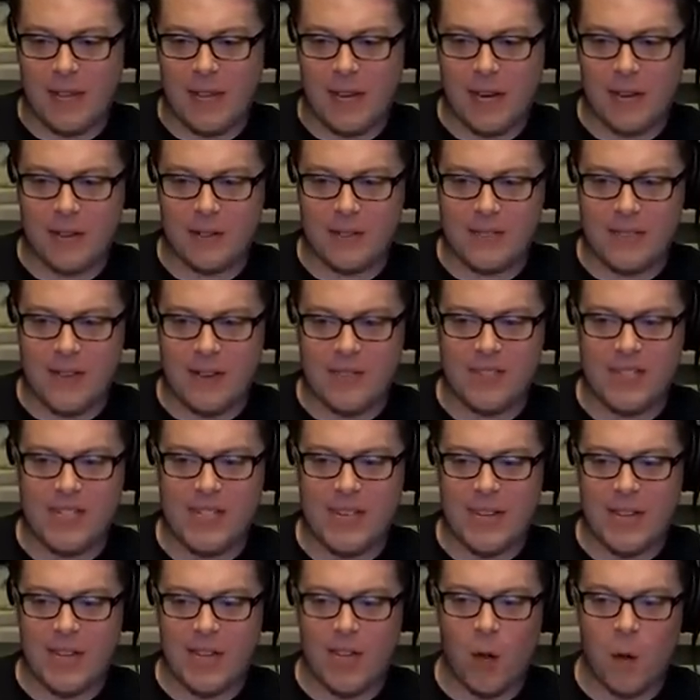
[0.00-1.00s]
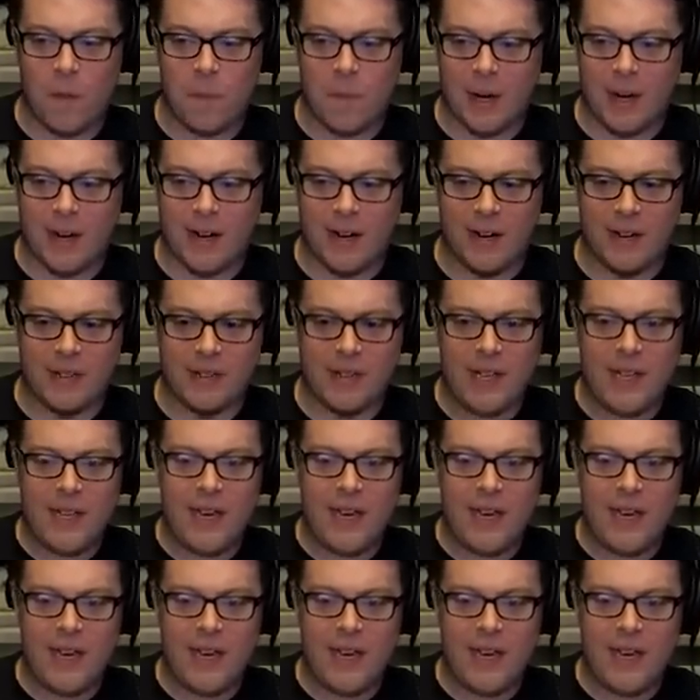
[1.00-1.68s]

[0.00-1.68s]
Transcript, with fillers: They know how devastating that Codebreaker is,